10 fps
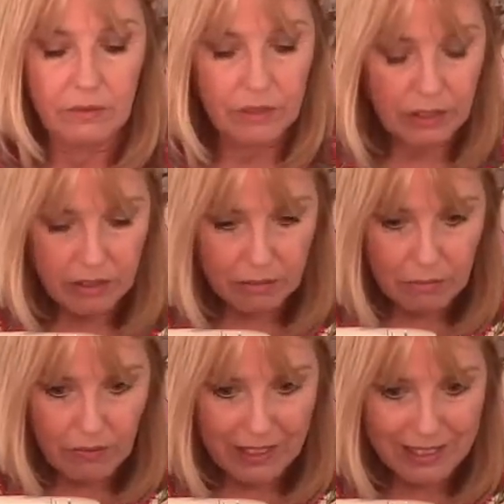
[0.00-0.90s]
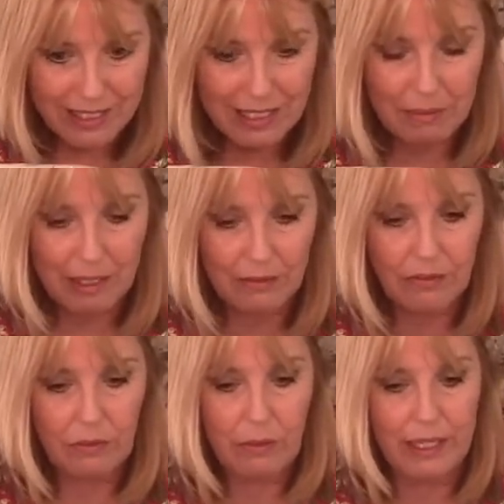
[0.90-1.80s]
I'm just going to move that zip
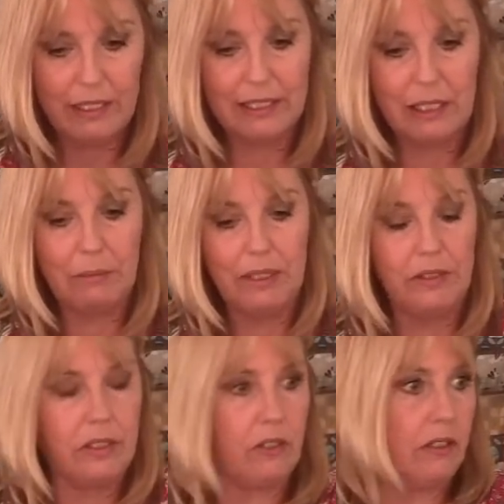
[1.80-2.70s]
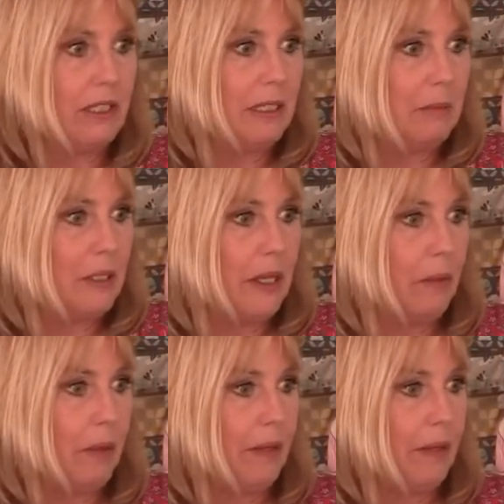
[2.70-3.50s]
out of the way a little bit. just got a little bit